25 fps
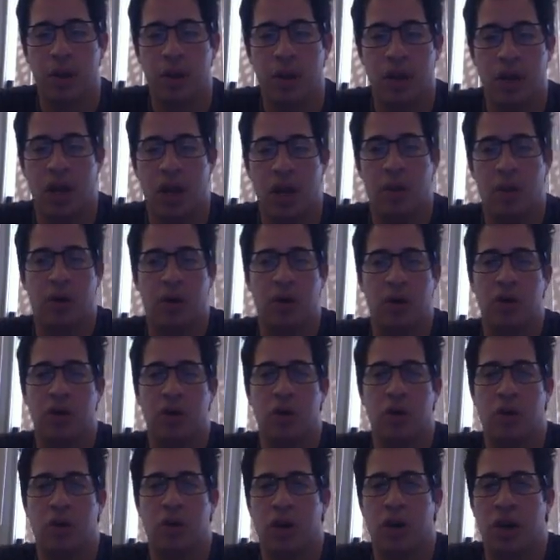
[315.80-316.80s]
now we're going to
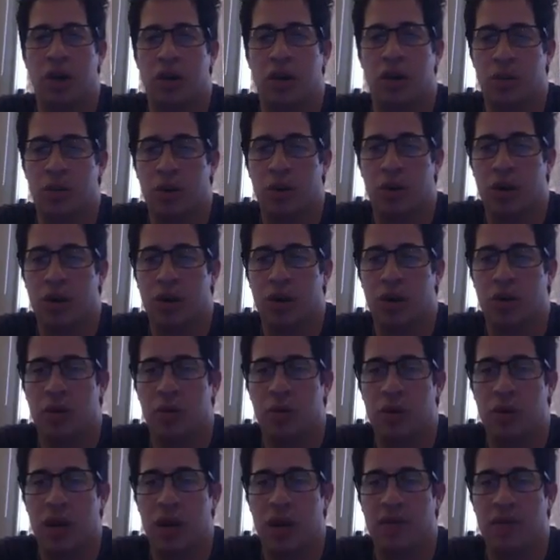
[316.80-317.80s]
do another one.
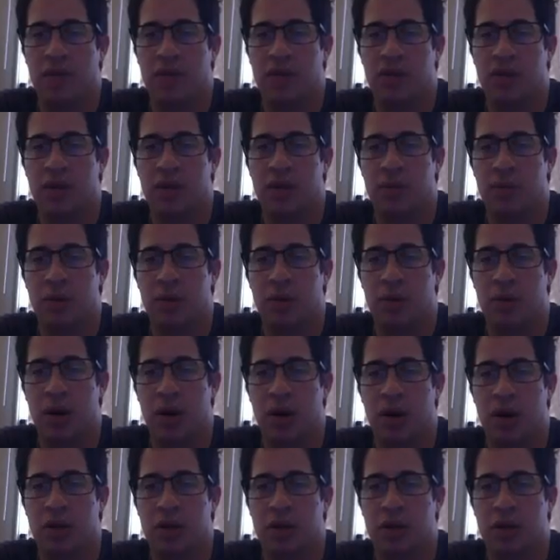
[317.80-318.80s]
We have a similar
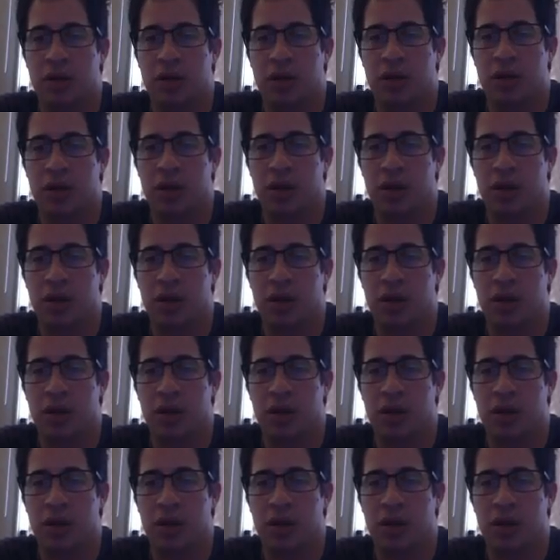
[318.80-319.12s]
box.